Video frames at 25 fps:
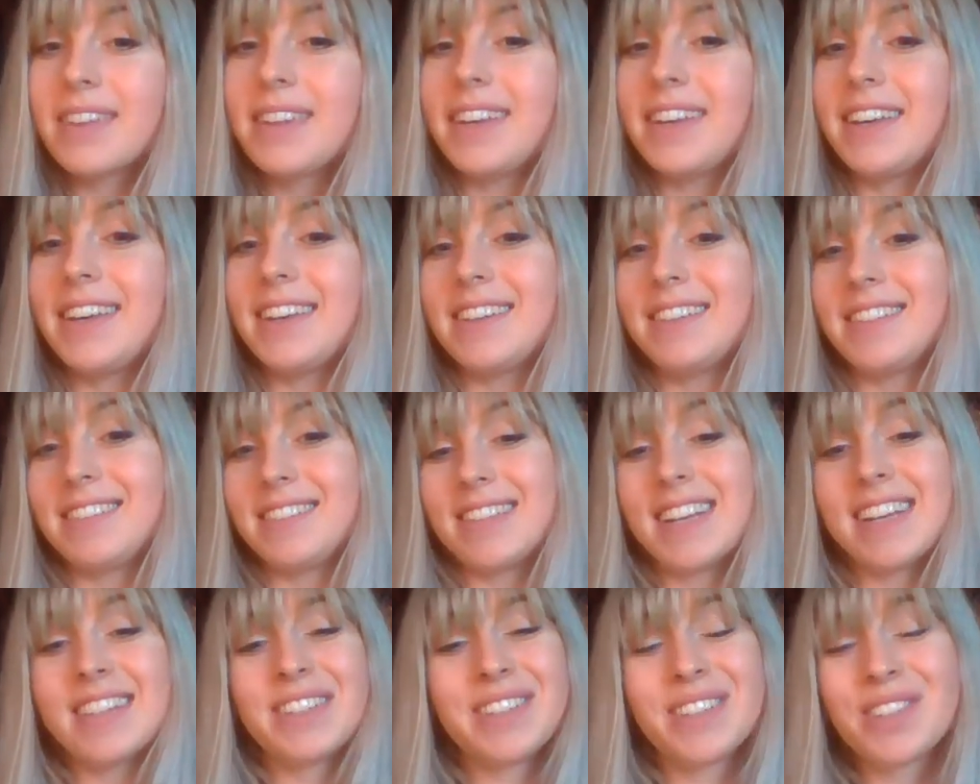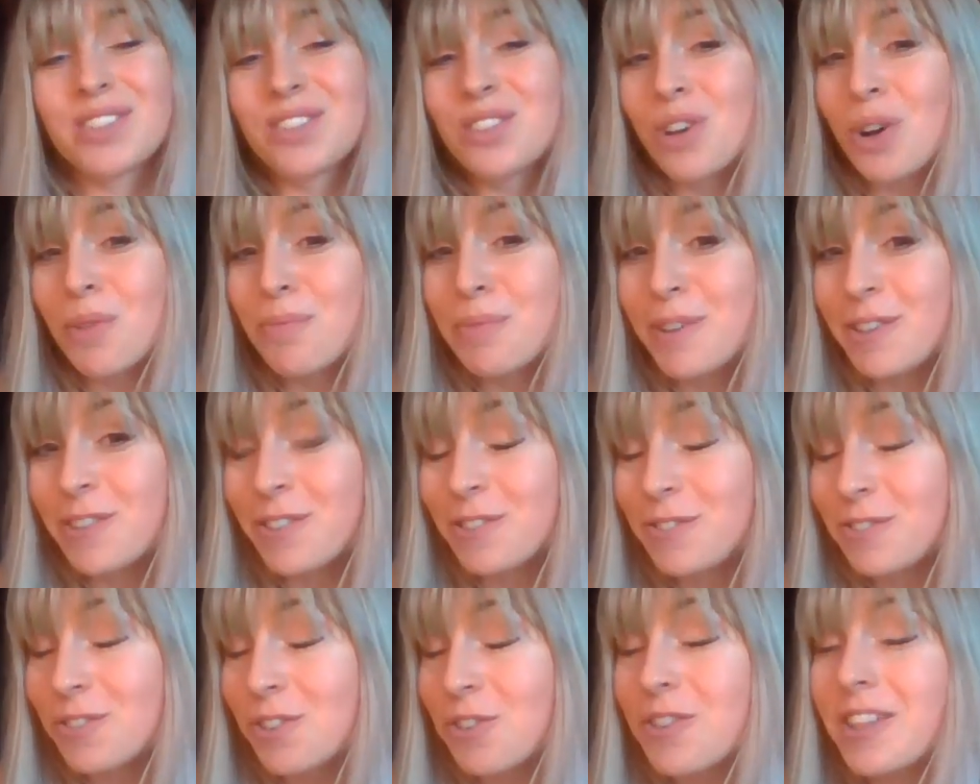And that is so
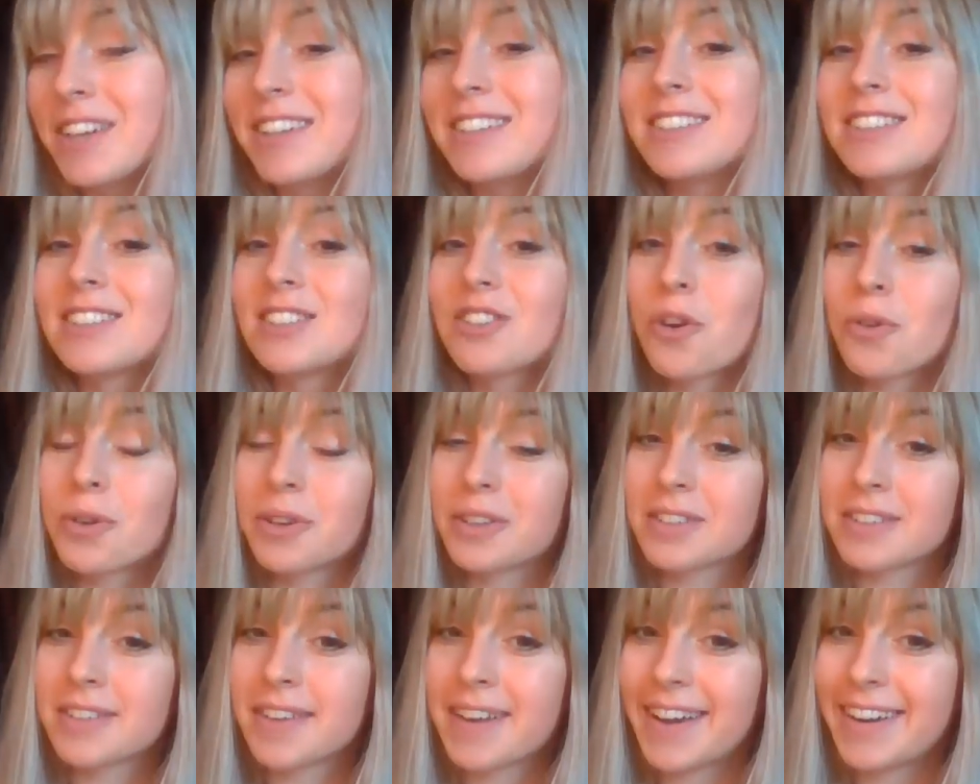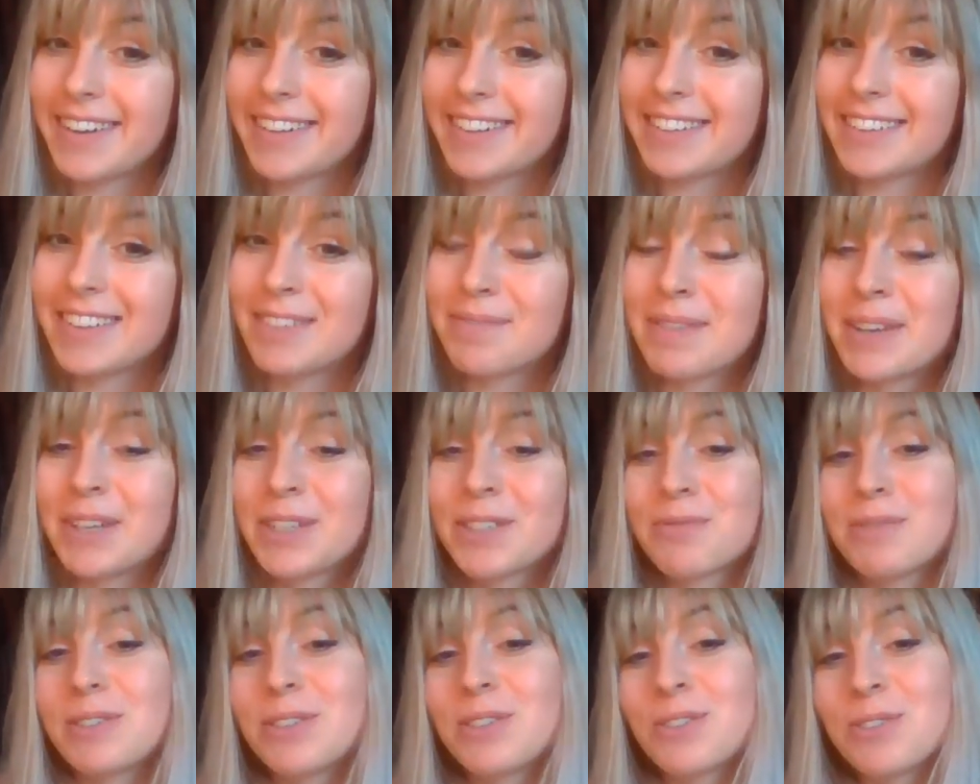beautiful. That is so exciting. It
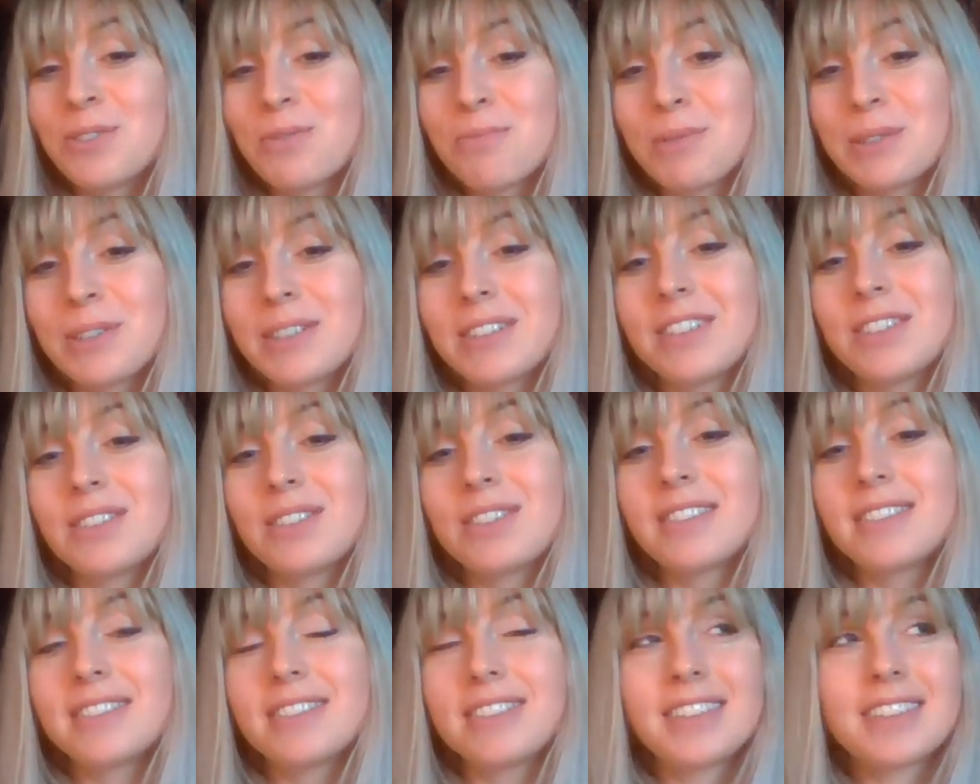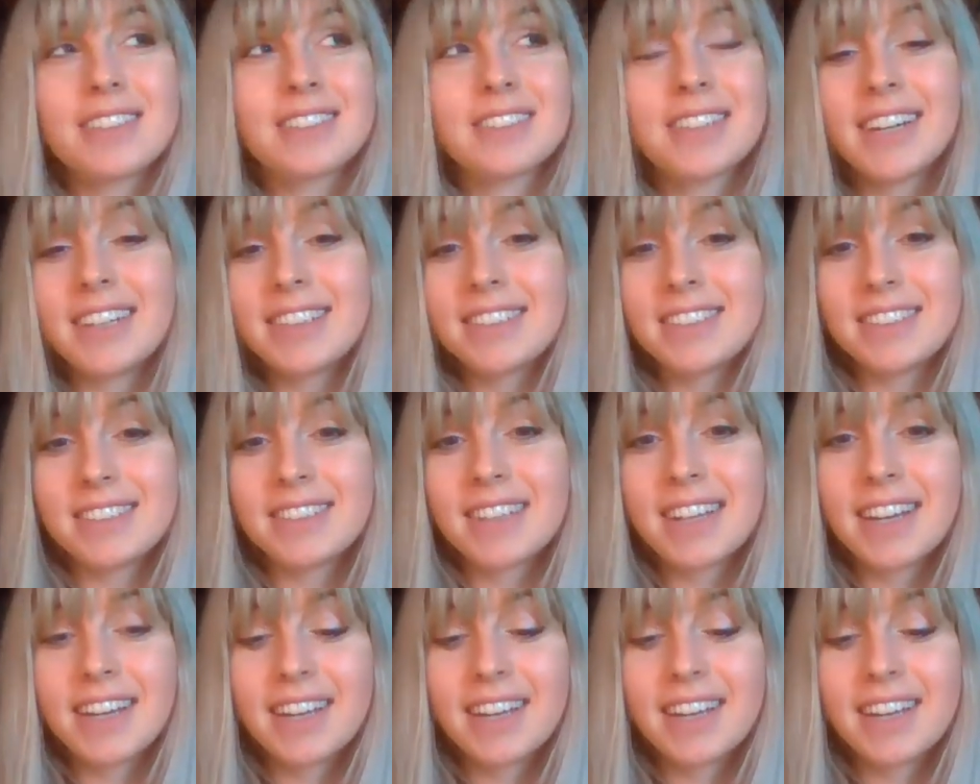makes me super excited.